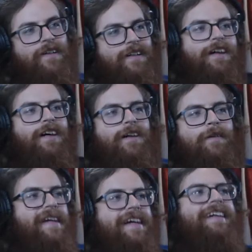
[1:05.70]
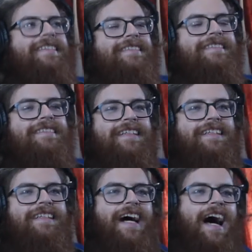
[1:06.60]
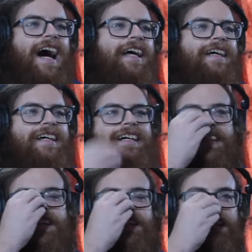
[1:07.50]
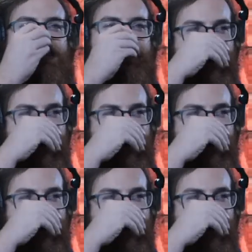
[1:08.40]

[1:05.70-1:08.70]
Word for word: Oh man. Sonic the Hedgehog I versus